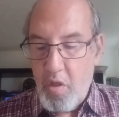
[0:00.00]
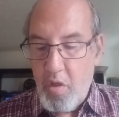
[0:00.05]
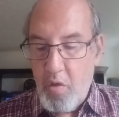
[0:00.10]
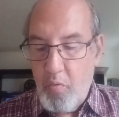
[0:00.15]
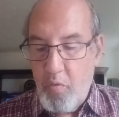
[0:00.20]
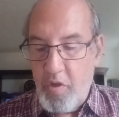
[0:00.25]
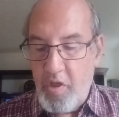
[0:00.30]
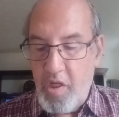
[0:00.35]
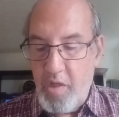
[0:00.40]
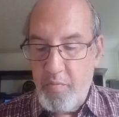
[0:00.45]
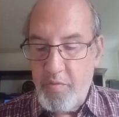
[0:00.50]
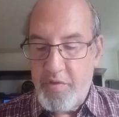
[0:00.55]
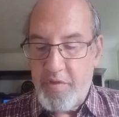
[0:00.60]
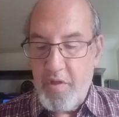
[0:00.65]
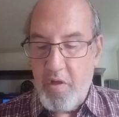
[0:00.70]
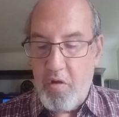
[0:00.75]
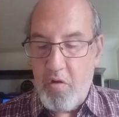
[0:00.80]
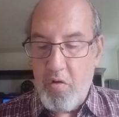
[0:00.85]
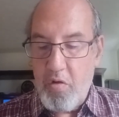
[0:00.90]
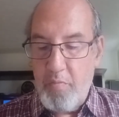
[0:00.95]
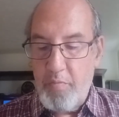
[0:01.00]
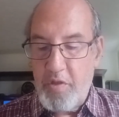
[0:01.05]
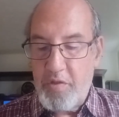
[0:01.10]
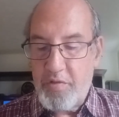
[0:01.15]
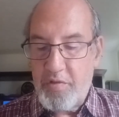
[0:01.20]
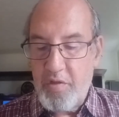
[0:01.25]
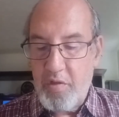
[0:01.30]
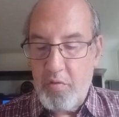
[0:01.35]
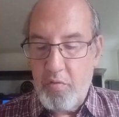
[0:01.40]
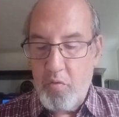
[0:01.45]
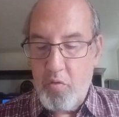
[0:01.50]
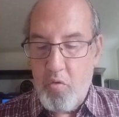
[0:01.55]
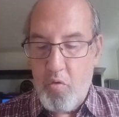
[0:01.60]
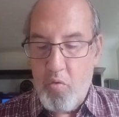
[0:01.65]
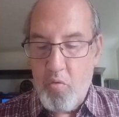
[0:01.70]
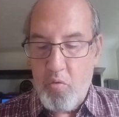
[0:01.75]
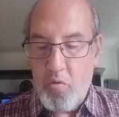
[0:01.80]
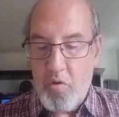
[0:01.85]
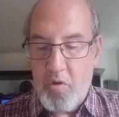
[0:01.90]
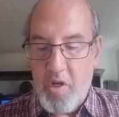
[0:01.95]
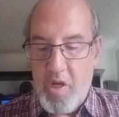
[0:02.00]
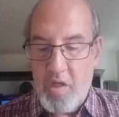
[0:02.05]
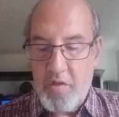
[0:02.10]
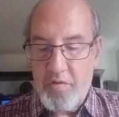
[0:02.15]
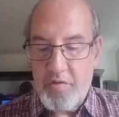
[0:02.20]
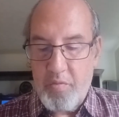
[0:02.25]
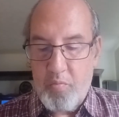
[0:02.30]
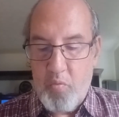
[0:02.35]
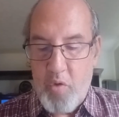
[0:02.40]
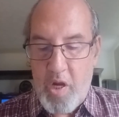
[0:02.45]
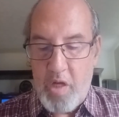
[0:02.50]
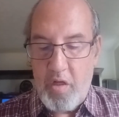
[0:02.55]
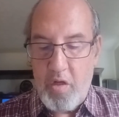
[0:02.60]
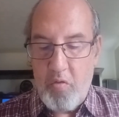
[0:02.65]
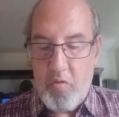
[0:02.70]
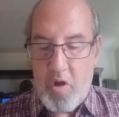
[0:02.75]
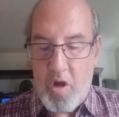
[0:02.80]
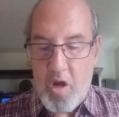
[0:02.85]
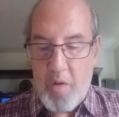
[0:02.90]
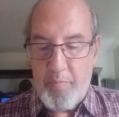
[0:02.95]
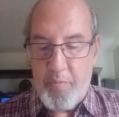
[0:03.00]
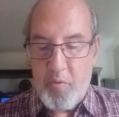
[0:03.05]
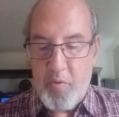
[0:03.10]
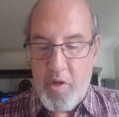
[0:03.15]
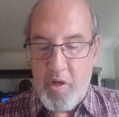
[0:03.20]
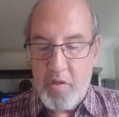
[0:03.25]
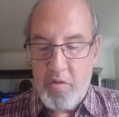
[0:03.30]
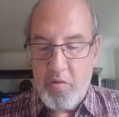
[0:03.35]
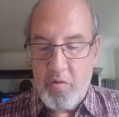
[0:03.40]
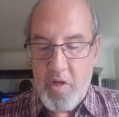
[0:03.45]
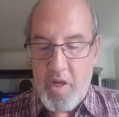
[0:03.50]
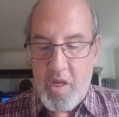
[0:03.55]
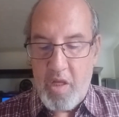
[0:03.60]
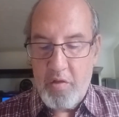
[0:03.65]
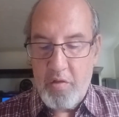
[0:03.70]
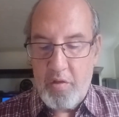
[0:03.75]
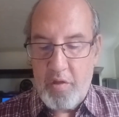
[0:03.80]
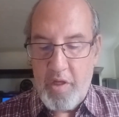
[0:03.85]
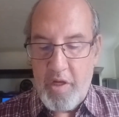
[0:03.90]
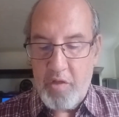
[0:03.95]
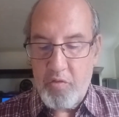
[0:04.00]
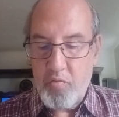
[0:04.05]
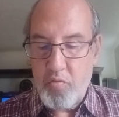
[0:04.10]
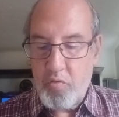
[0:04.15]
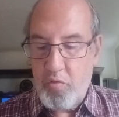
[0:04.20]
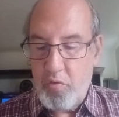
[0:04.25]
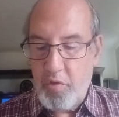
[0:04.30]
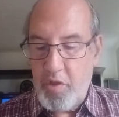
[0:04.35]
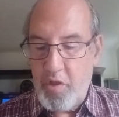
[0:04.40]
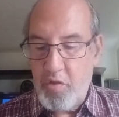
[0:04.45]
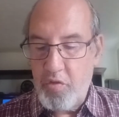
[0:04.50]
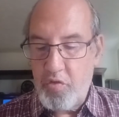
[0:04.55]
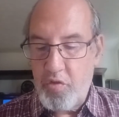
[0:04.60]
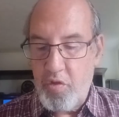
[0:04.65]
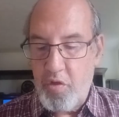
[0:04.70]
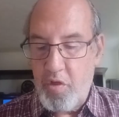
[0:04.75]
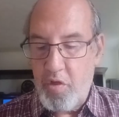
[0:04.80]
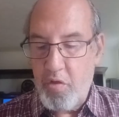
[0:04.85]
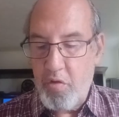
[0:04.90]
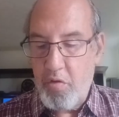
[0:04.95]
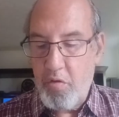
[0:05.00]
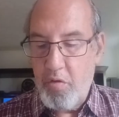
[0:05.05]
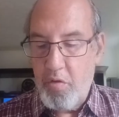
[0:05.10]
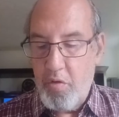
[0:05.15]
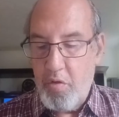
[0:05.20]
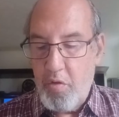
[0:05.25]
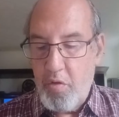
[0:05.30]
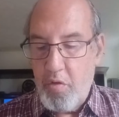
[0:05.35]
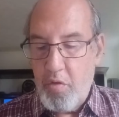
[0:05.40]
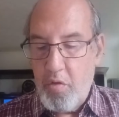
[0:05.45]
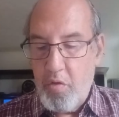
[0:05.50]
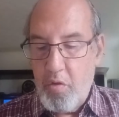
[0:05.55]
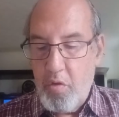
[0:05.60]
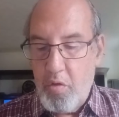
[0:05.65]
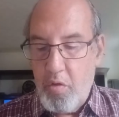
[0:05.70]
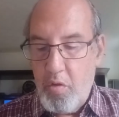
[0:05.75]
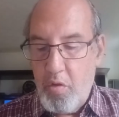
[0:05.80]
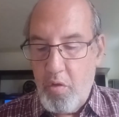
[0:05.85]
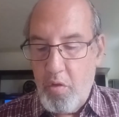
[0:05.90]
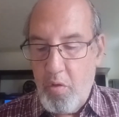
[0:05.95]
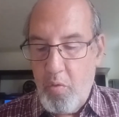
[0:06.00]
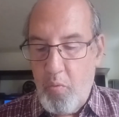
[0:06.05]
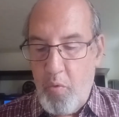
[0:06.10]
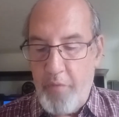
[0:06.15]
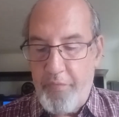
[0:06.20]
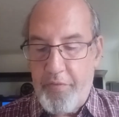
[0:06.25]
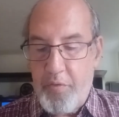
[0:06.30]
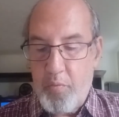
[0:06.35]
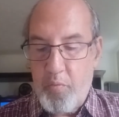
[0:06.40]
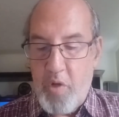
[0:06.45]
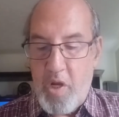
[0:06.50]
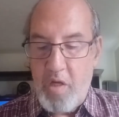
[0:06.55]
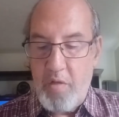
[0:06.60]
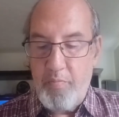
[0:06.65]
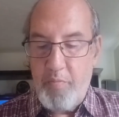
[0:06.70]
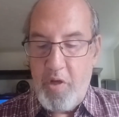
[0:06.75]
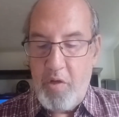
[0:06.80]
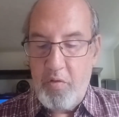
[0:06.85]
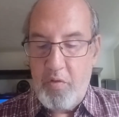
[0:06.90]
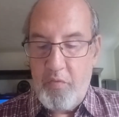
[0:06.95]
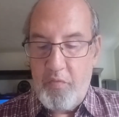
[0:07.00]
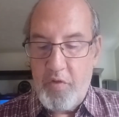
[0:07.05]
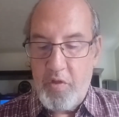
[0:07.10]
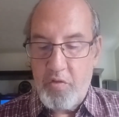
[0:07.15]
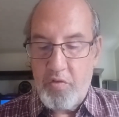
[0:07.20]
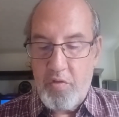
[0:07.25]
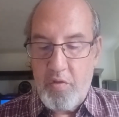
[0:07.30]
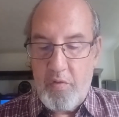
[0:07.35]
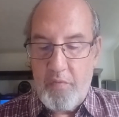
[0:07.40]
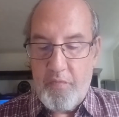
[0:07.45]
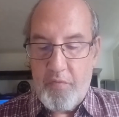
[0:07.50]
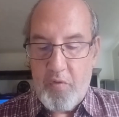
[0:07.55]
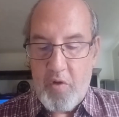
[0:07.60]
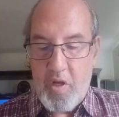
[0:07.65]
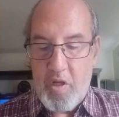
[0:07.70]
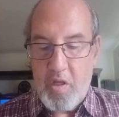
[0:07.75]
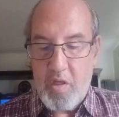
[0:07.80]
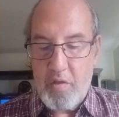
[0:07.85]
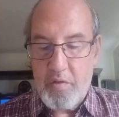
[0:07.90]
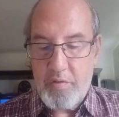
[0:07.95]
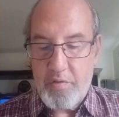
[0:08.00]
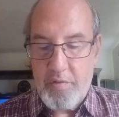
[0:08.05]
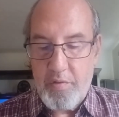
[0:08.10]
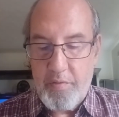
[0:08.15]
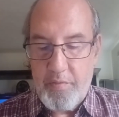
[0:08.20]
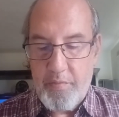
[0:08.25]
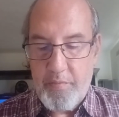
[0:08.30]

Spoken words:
when he was in the Army Signal Corps as a radio operator and electrical engineer with the Rainbow Division in France.